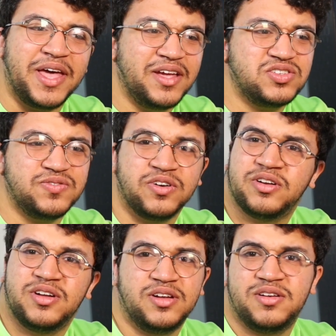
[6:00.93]
page
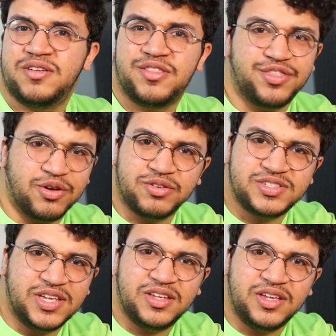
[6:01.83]
for
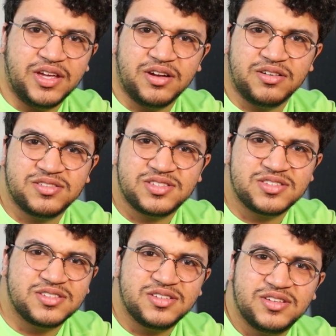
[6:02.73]
13
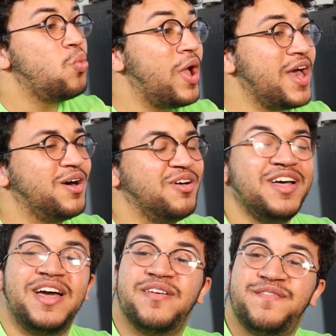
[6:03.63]
years.
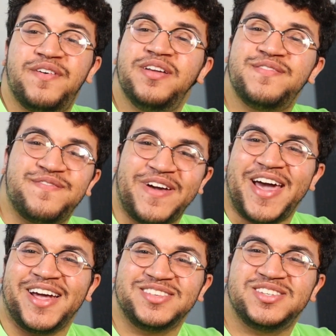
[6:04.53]
Well, fun
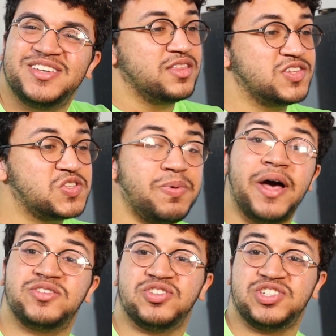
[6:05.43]
fact, the
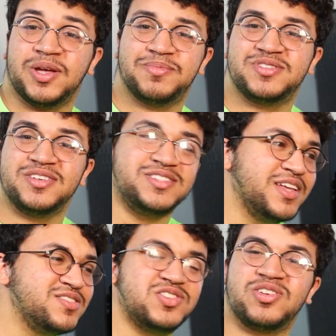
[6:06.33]
sponsorships
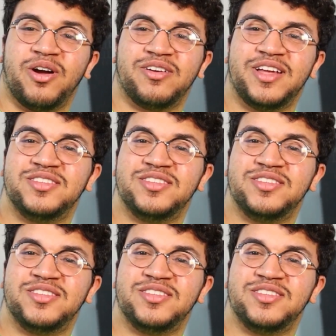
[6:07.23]
didn't start